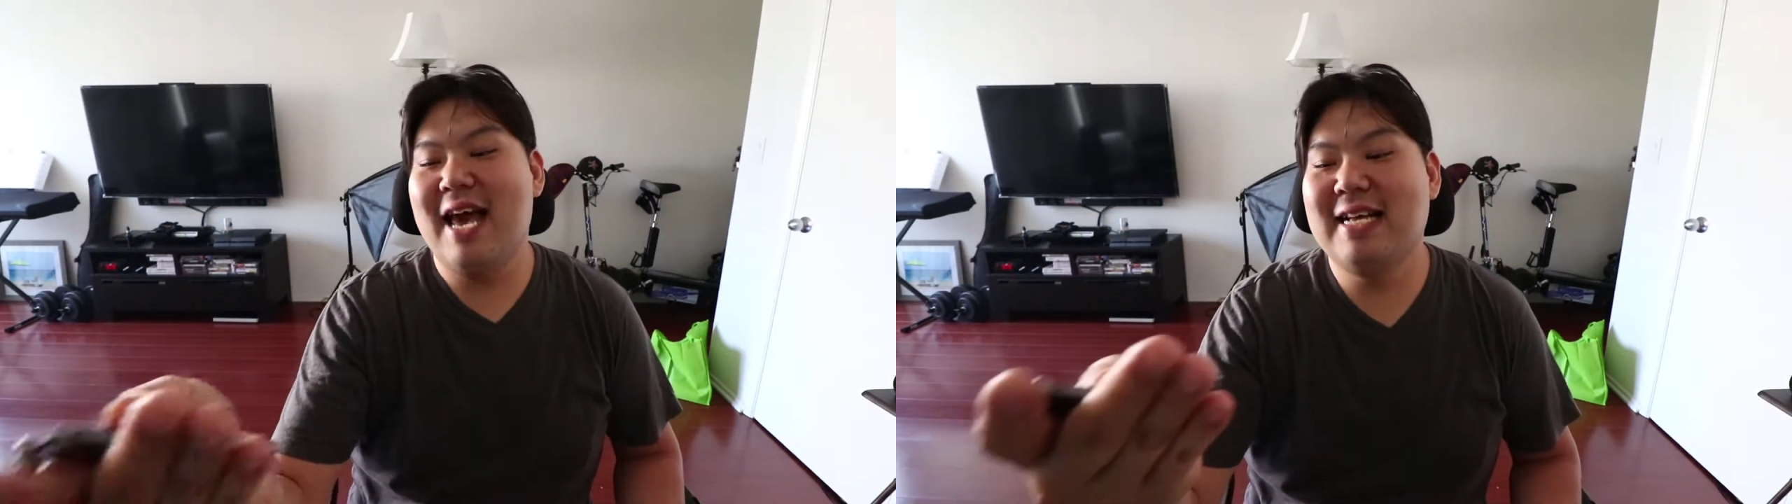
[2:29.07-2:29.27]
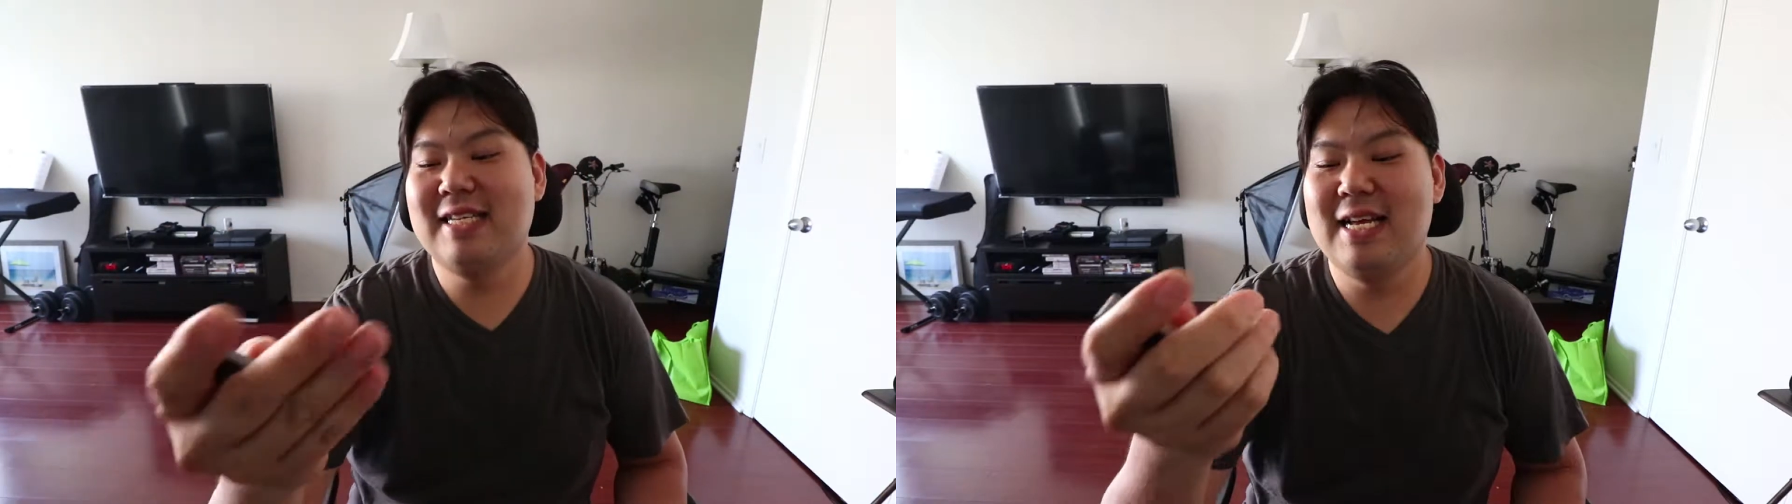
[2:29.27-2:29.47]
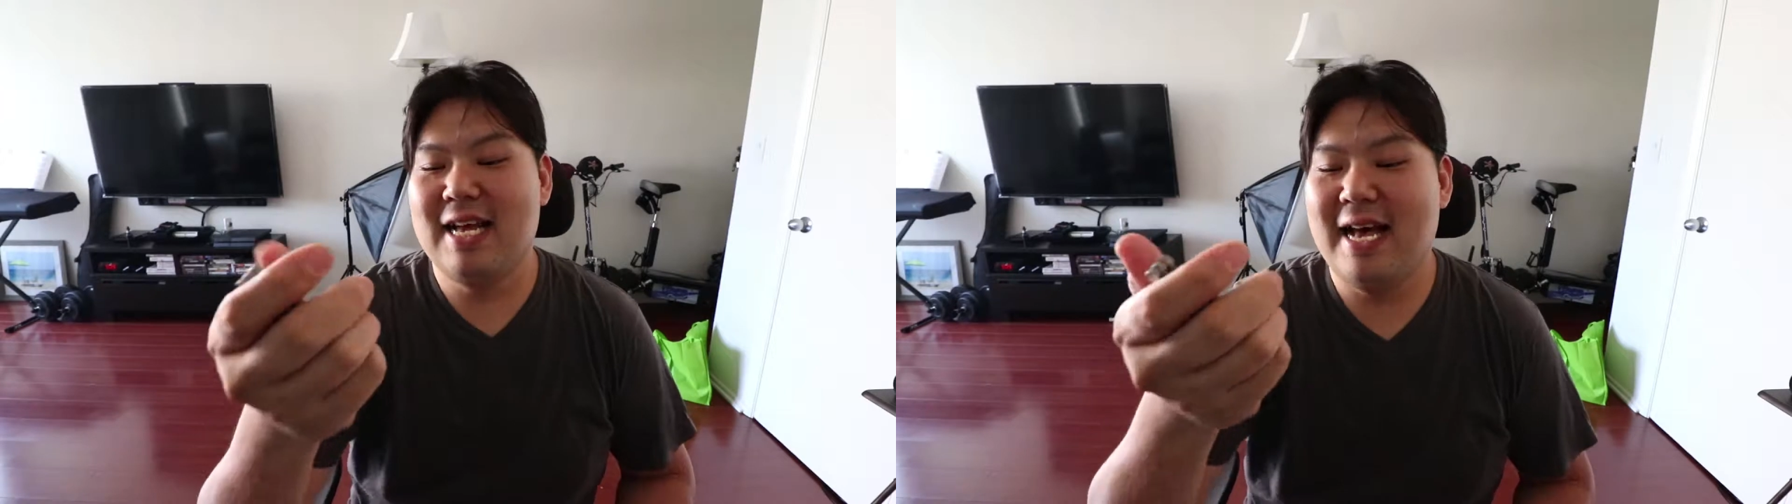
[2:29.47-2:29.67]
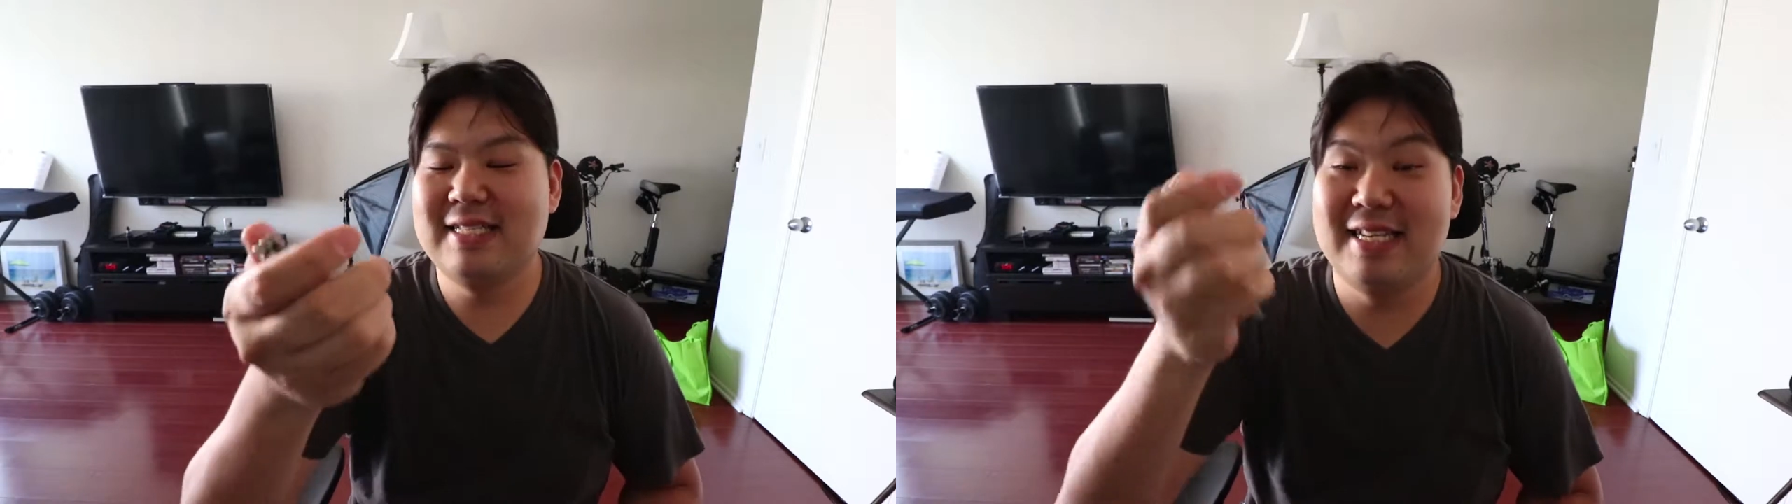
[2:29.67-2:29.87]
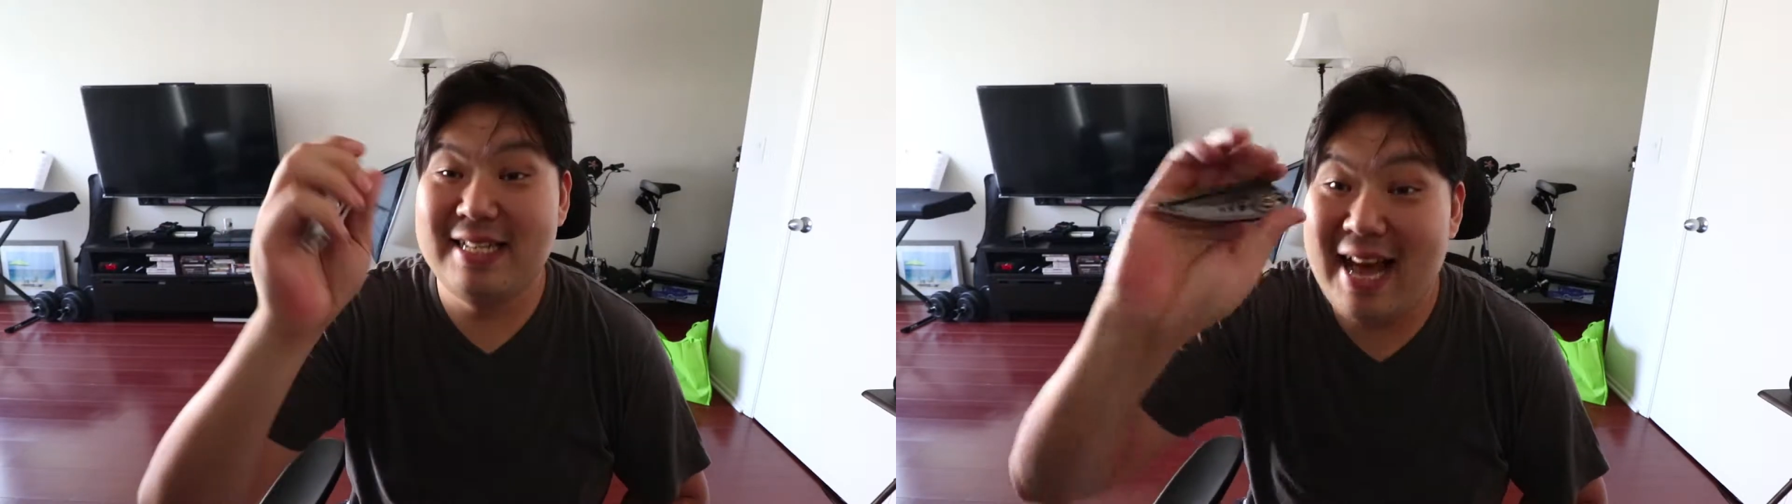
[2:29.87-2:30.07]
as
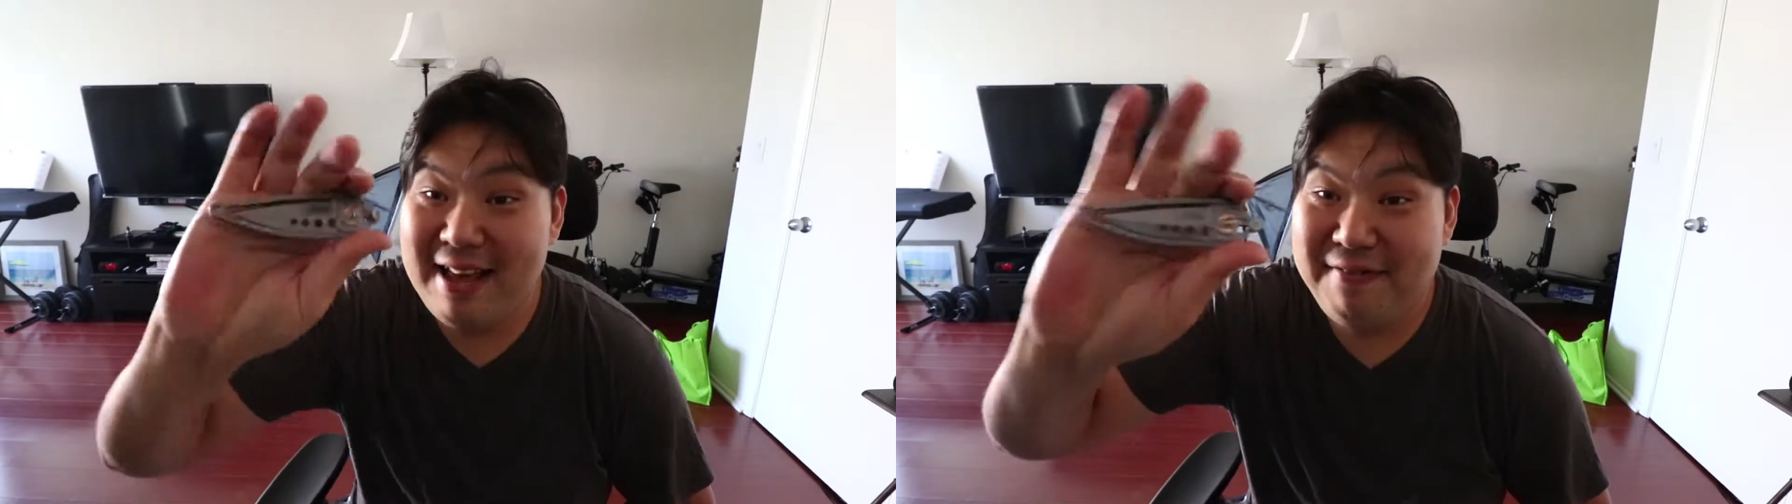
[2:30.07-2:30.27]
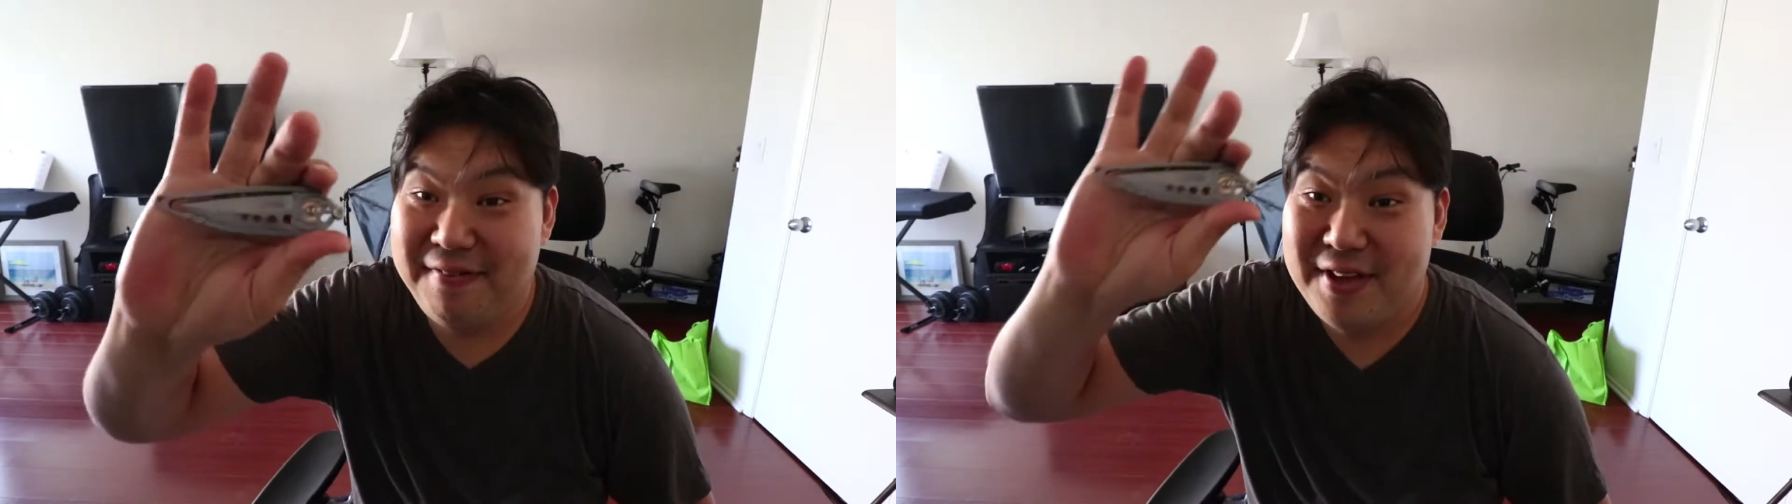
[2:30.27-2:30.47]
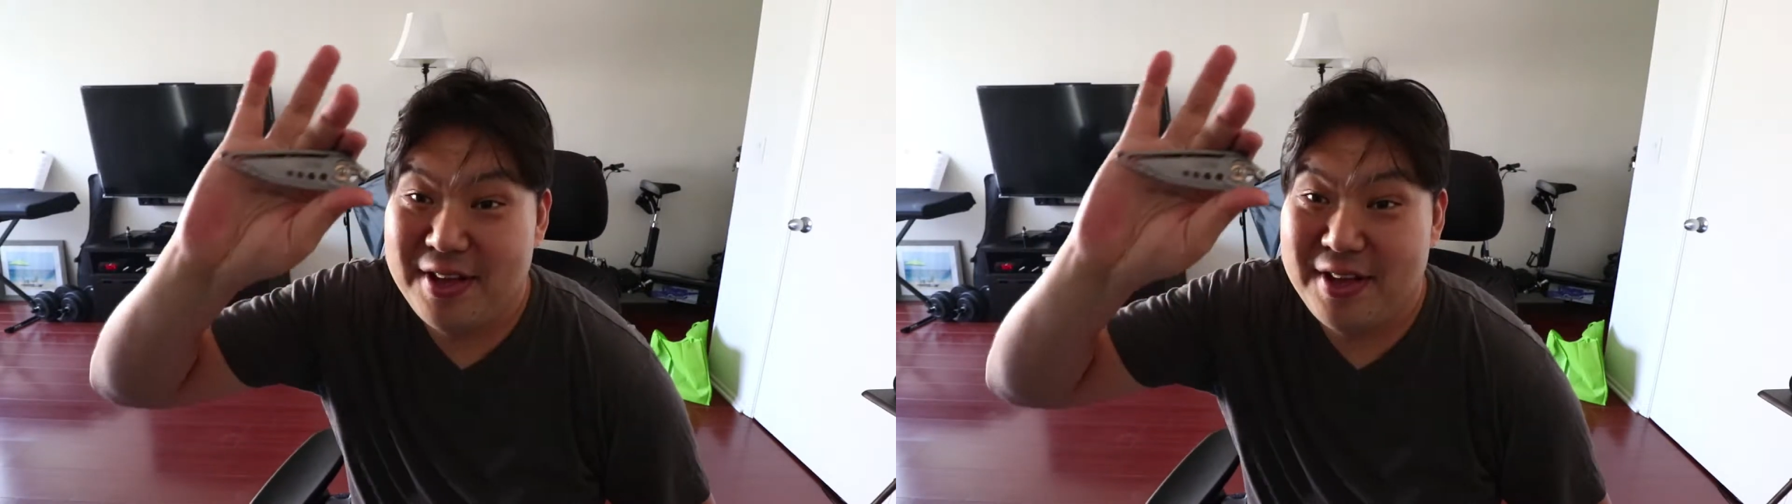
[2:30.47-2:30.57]
a knife